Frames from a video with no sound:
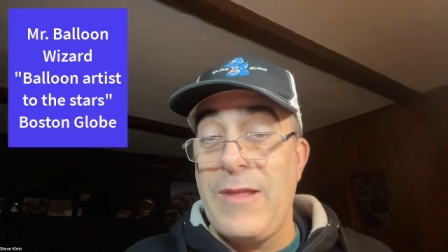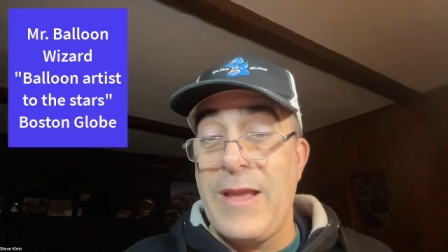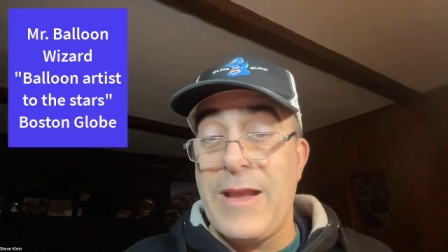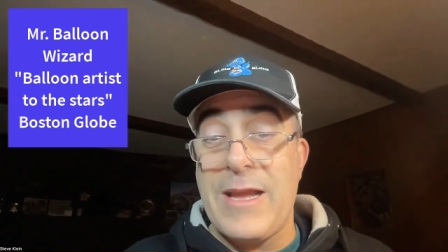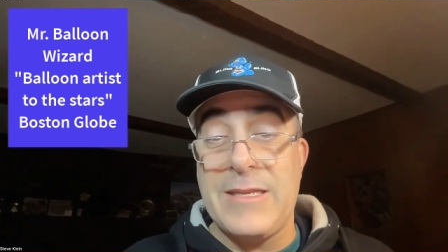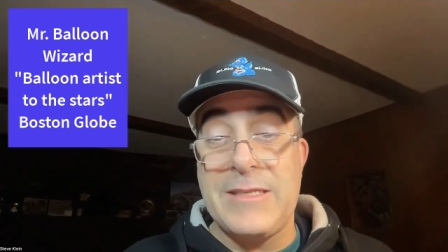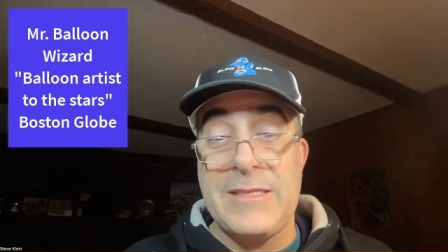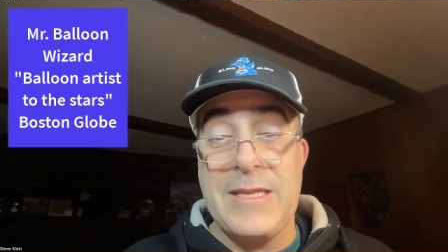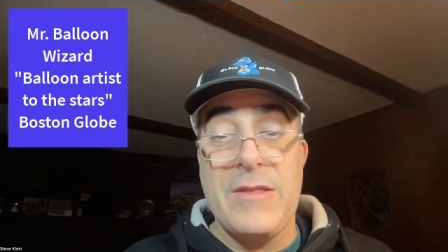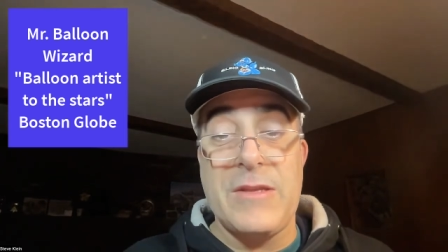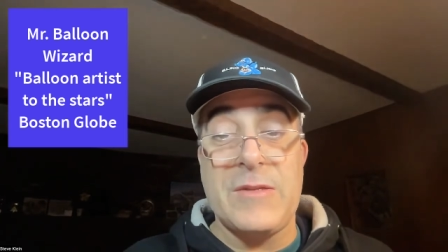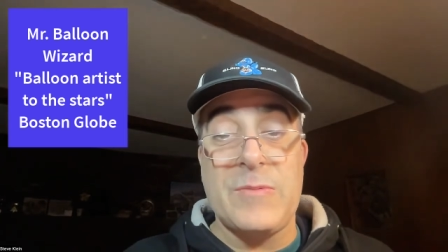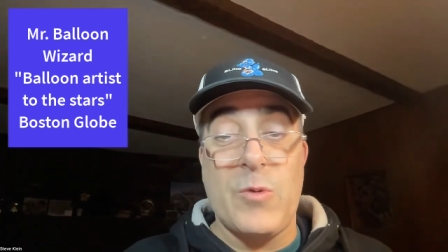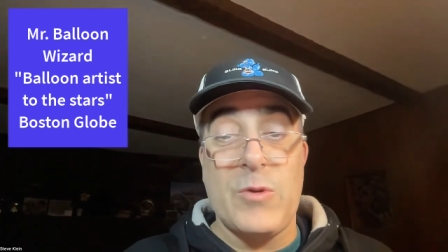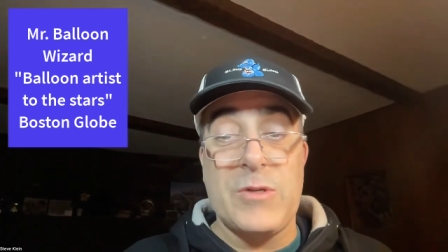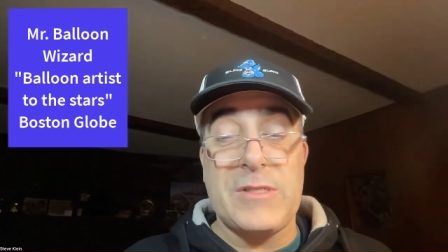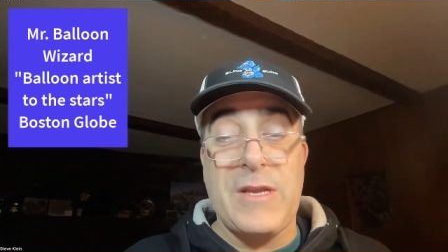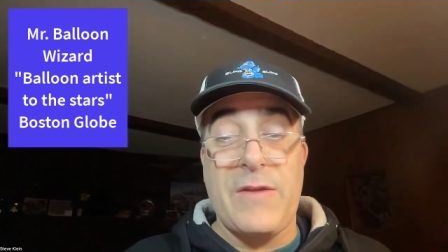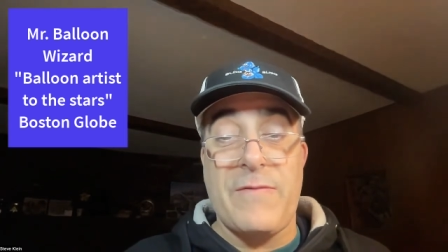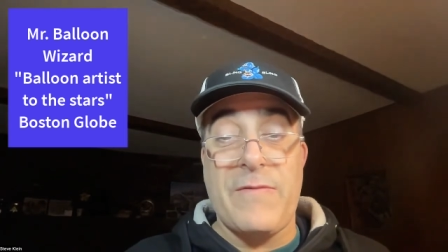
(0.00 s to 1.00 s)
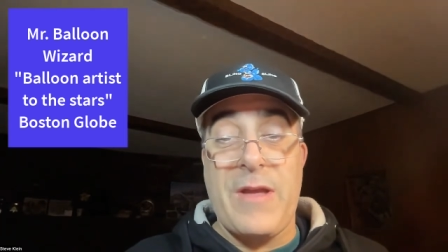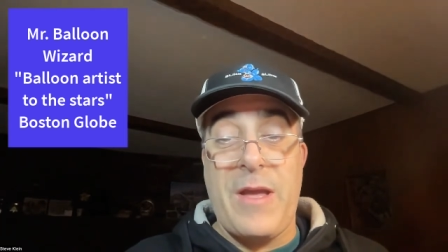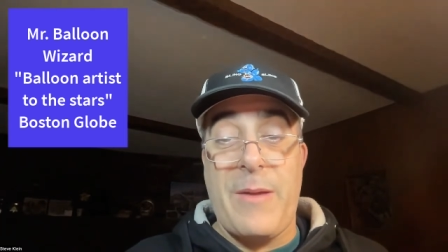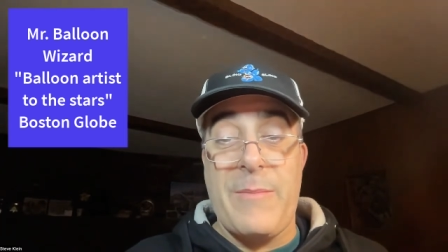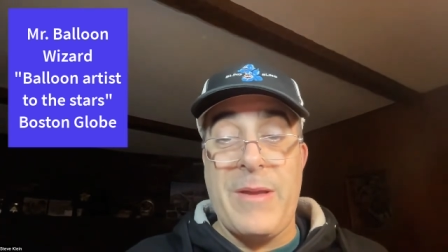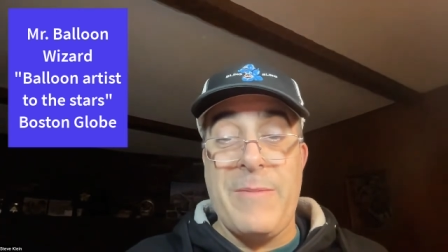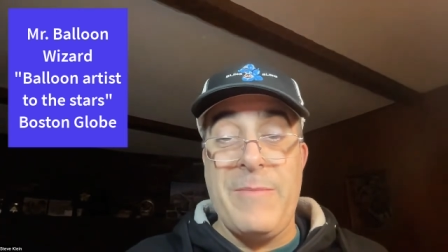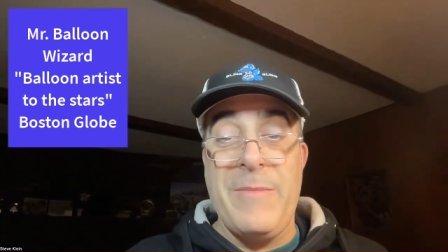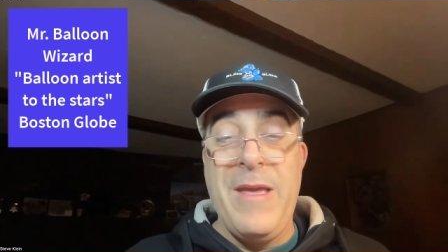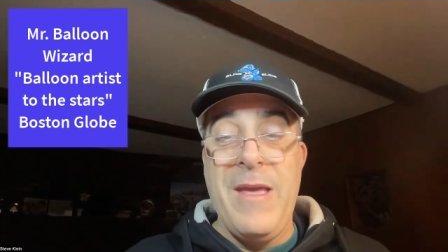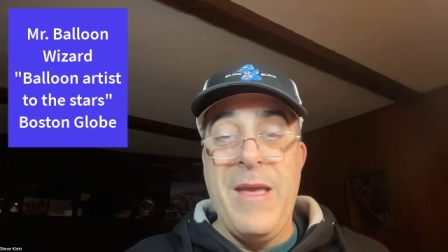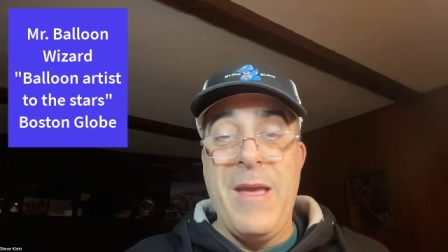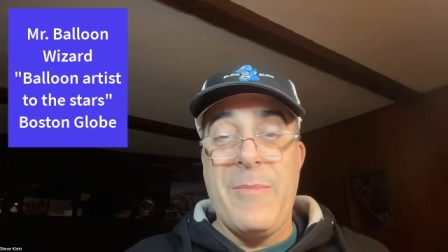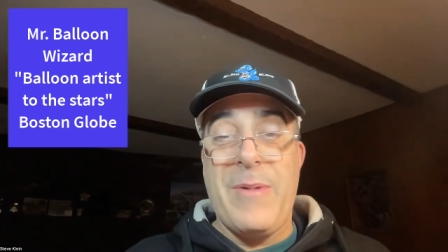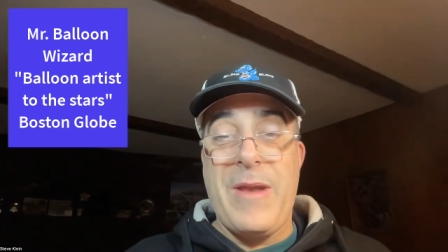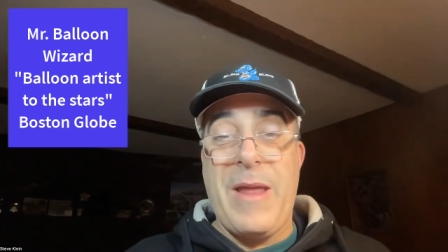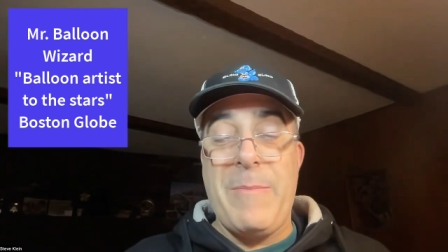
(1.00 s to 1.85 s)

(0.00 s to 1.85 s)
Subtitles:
Like I said, there's more stuff coming, but